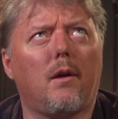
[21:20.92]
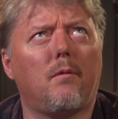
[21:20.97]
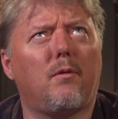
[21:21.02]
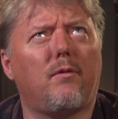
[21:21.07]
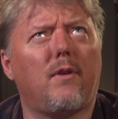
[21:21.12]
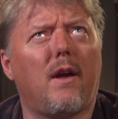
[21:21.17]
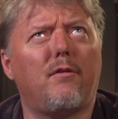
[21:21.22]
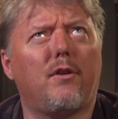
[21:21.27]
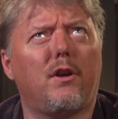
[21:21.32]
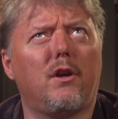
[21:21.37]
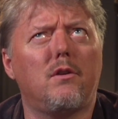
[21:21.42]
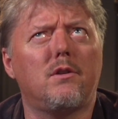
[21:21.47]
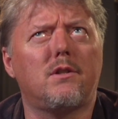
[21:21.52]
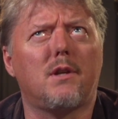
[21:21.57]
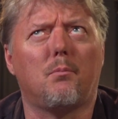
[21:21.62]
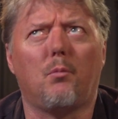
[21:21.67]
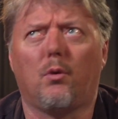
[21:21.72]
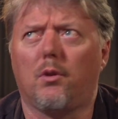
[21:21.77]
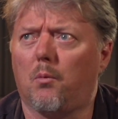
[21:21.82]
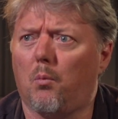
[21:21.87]
ever used
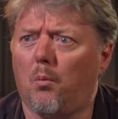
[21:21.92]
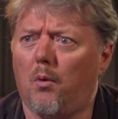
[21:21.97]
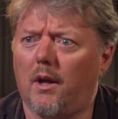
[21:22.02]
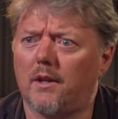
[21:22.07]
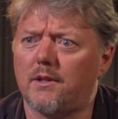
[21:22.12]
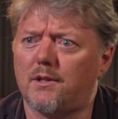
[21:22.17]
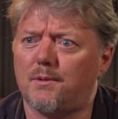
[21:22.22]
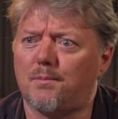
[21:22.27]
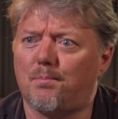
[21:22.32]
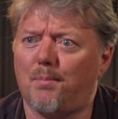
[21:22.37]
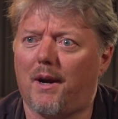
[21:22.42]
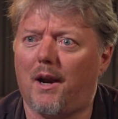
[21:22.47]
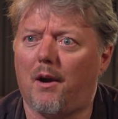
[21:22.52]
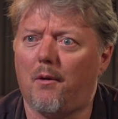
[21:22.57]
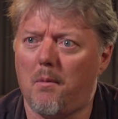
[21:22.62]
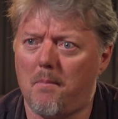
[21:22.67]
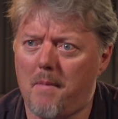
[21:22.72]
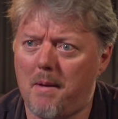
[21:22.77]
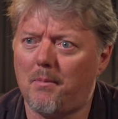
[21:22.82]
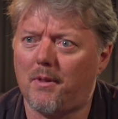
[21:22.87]
that more than once, but I
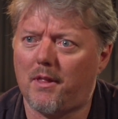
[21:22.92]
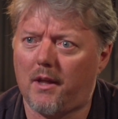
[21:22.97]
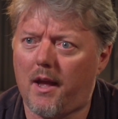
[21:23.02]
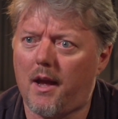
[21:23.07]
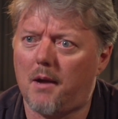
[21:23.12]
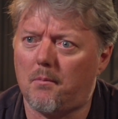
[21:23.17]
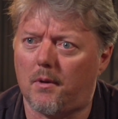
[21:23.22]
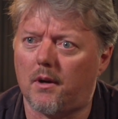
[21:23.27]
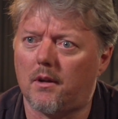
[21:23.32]
remember the camera.